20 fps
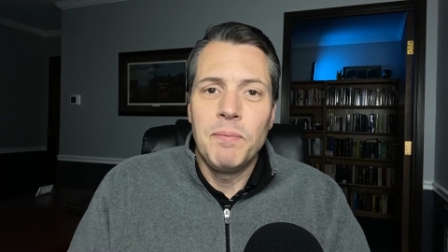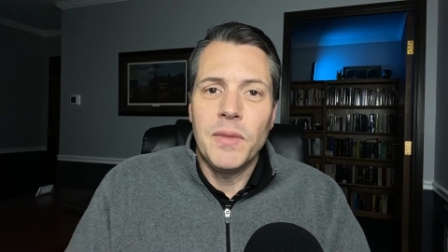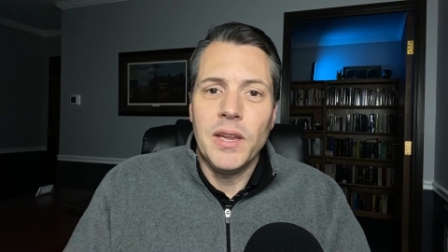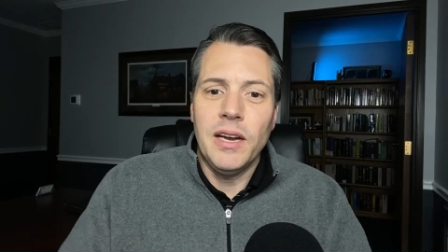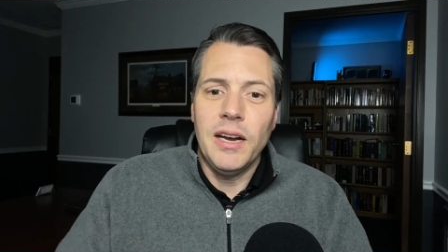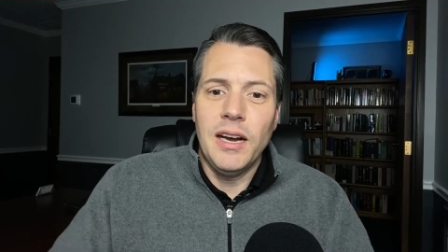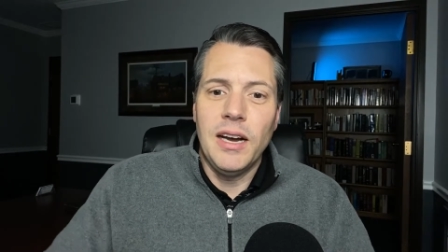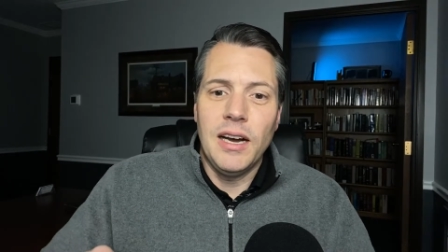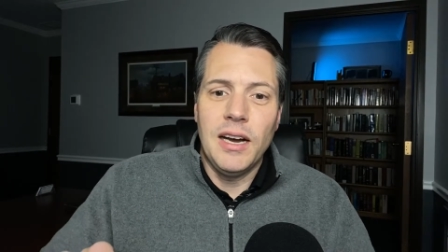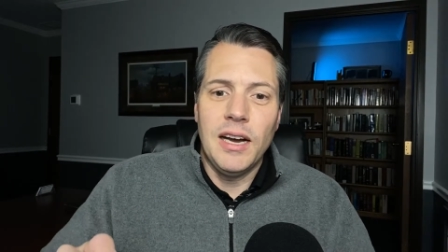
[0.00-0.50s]

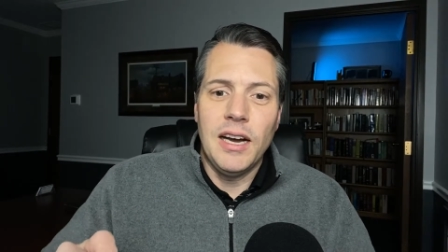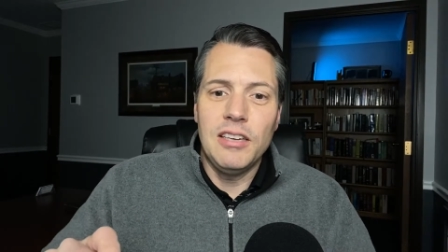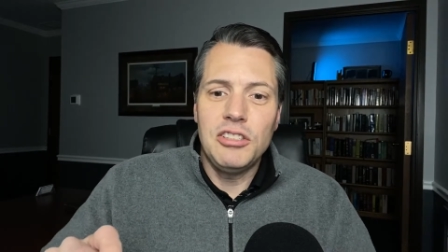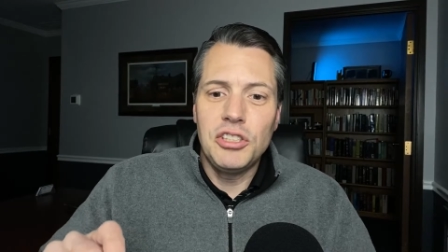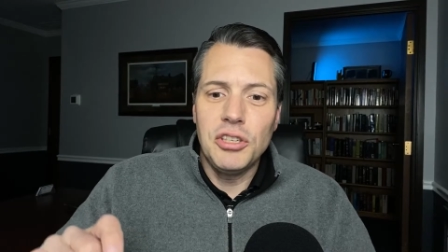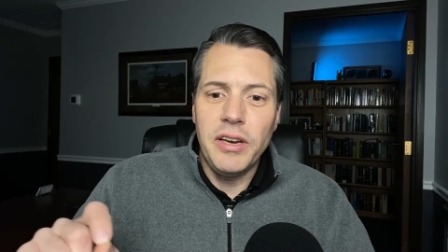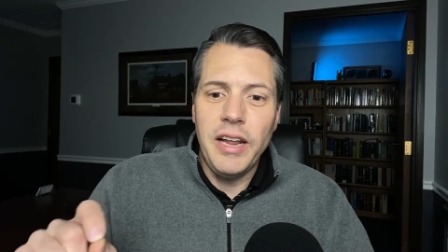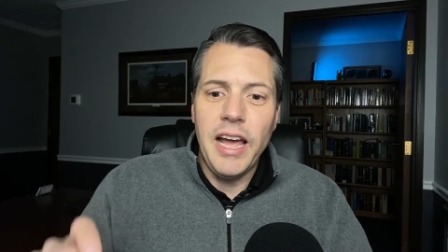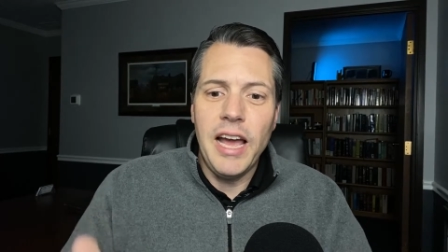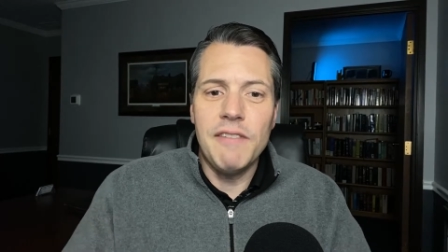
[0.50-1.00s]

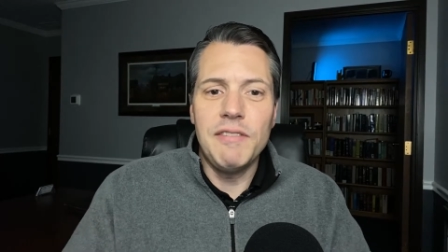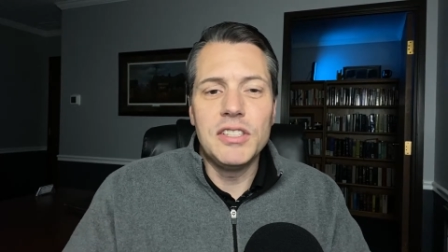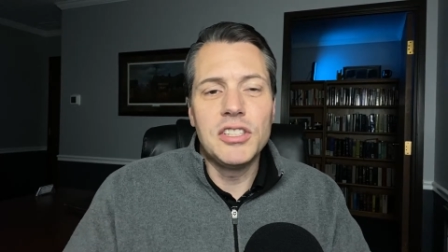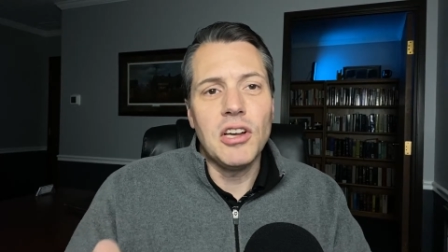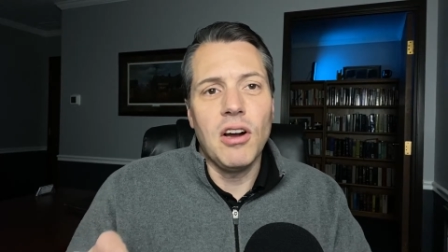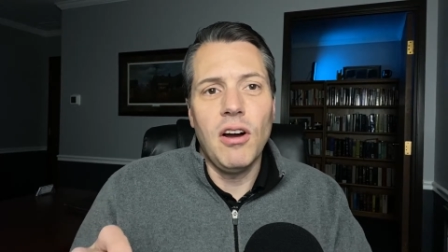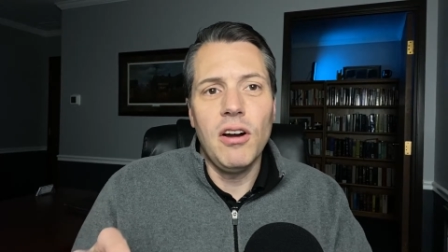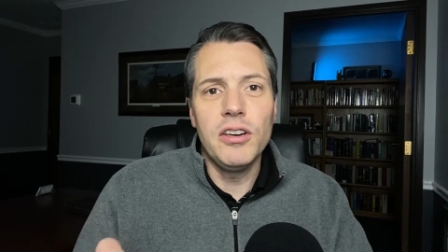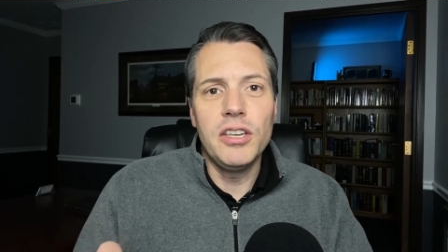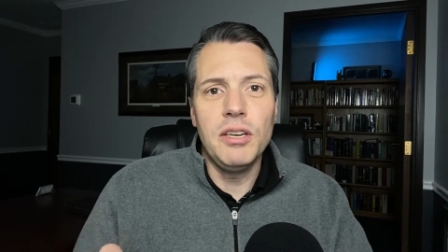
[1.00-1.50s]
should have his
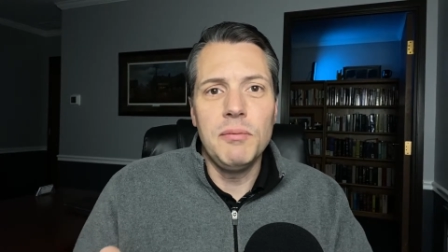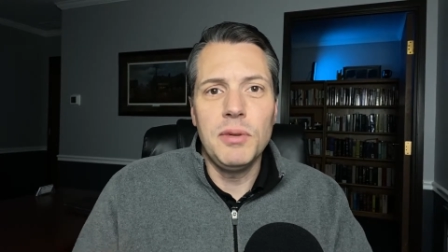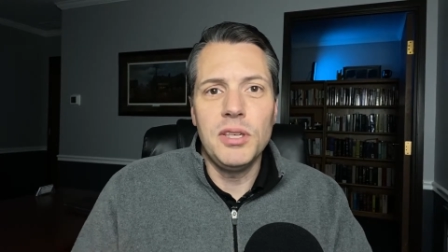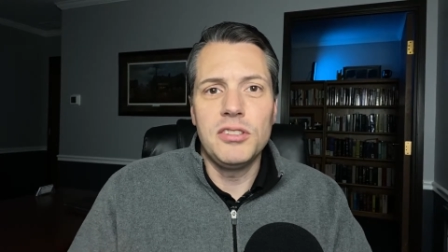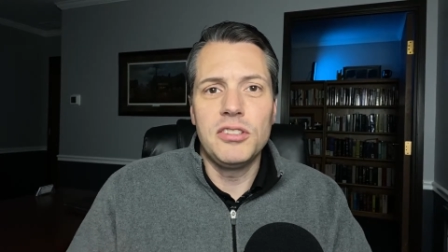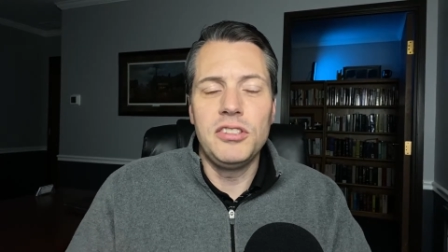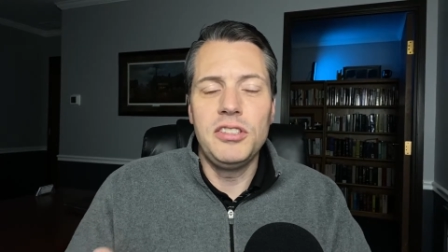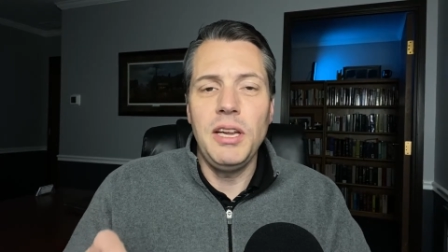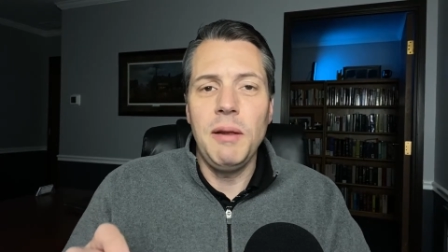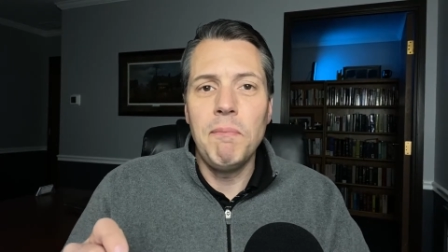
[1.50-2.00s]

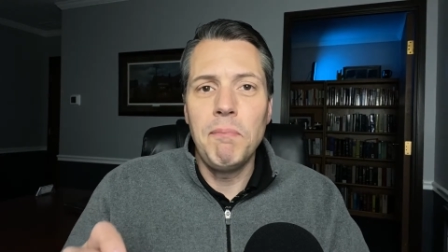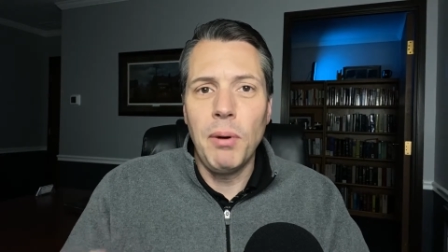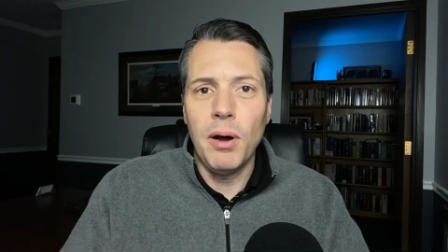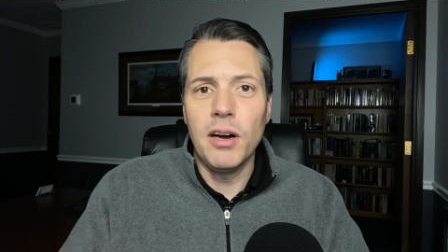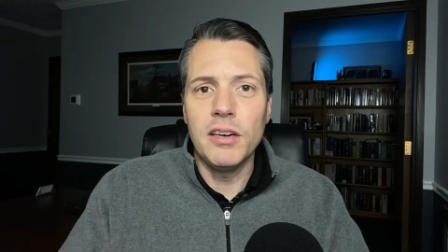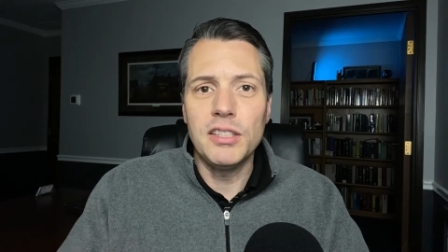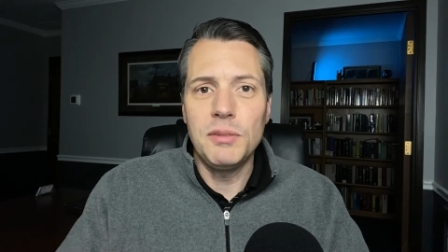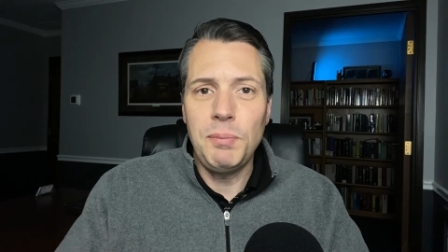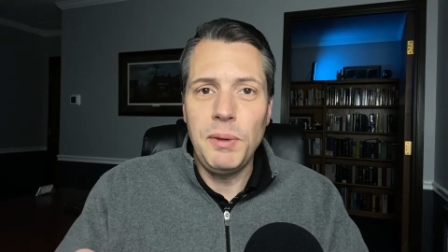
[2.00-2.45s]
arguments debunked